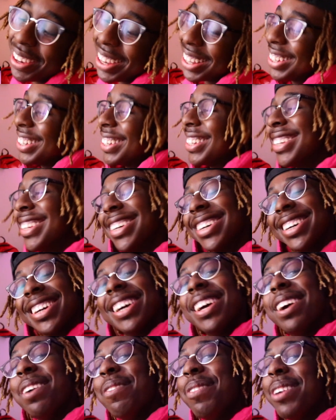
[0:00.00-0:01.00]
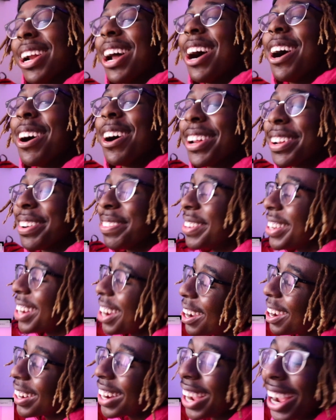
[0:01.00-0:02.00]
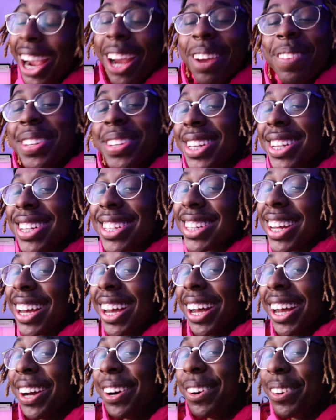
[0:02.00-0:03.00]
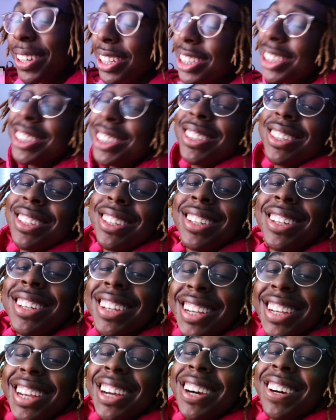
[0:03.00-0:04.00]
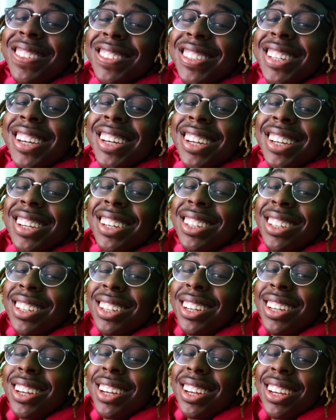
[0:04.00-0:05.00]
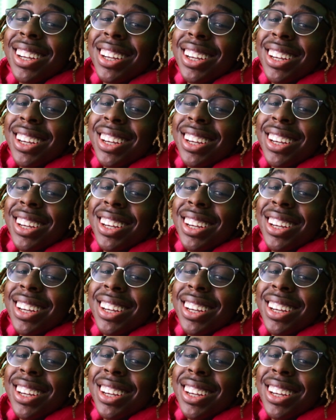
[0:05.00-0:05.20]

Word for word: Come on, man. Look, look. Put all put all the hype to the side, would you? You know what I'm saying?